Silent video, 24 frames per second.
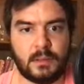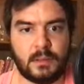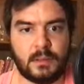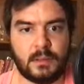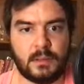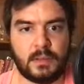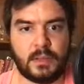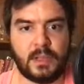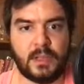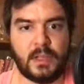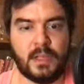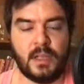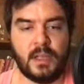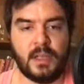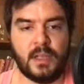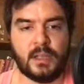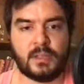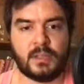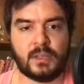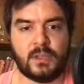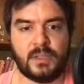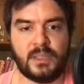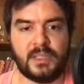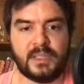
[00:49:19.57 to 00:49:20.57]
okay,
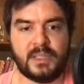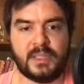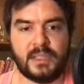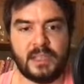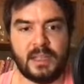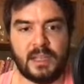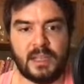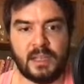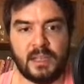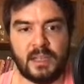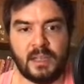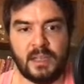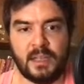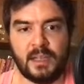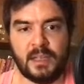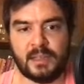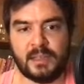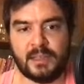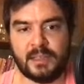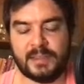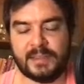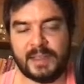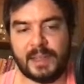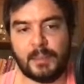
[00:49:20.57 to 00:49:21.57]
so this uh,
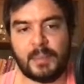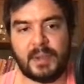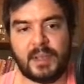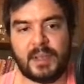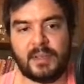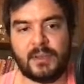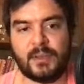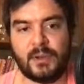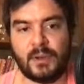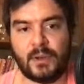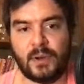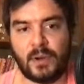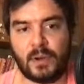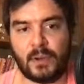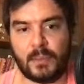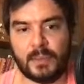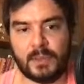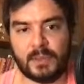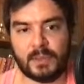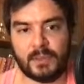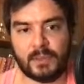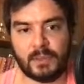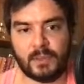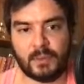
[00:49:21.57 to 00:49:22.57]
this number get too long,
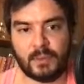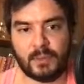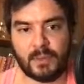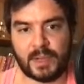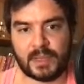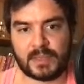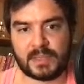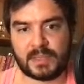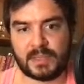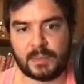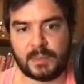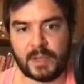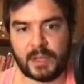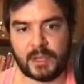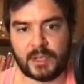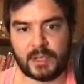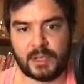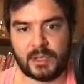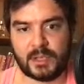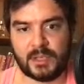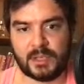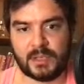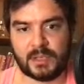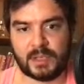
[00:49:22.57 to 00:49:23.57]
but you, you must
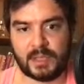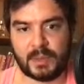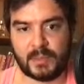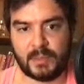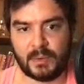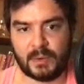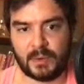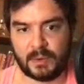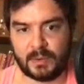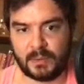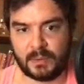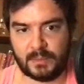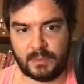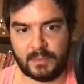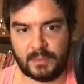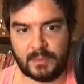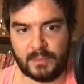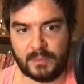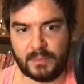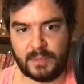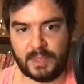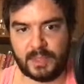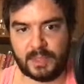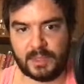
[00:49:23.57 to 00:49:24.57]
imagine this number
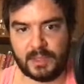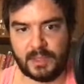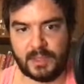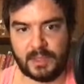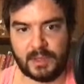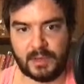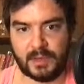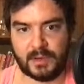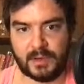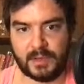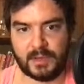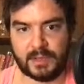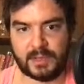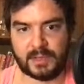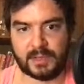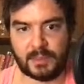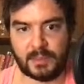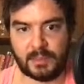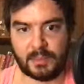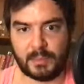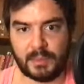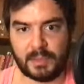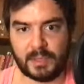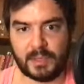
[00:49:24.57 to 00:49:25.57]
being here and this
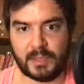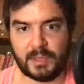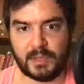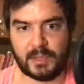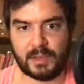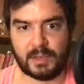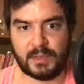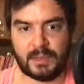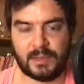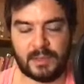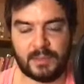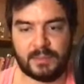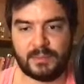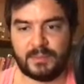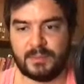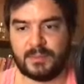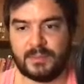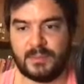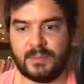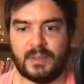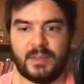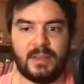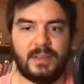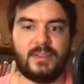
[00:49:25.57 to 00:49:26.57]
number being here and
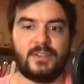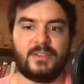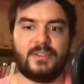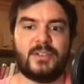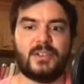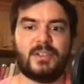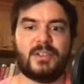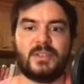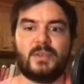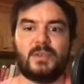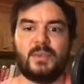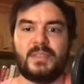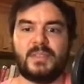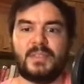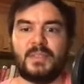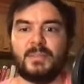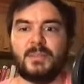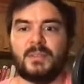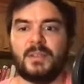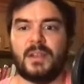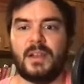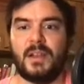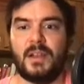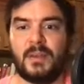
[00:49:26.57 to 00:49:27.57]
just squeeze them,
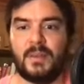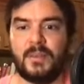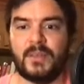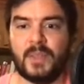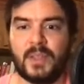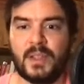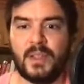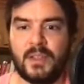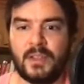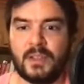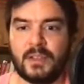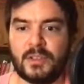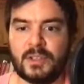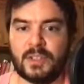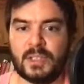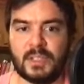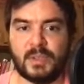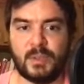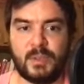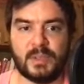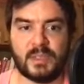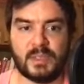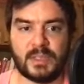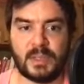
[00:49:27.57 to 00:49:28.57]
ah, just
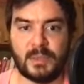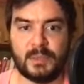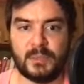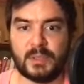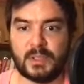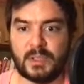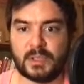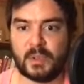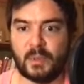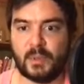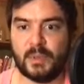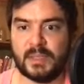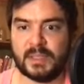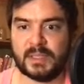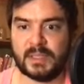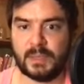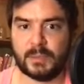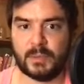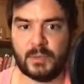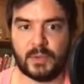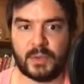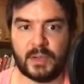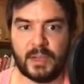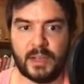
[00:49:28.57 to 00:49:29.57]
squeeze, them, squeeze them
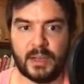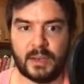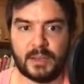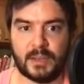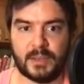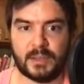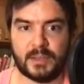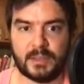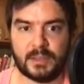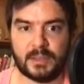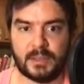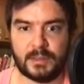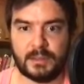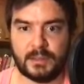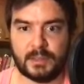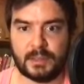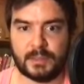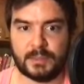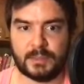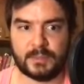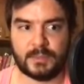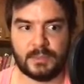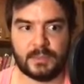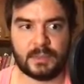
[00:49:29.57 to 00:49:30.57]
together. Uh,
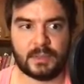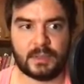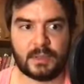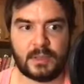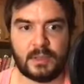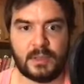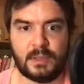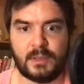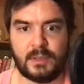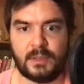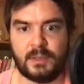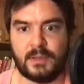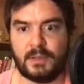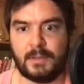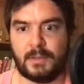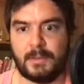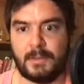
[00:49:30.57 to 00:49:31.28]
so,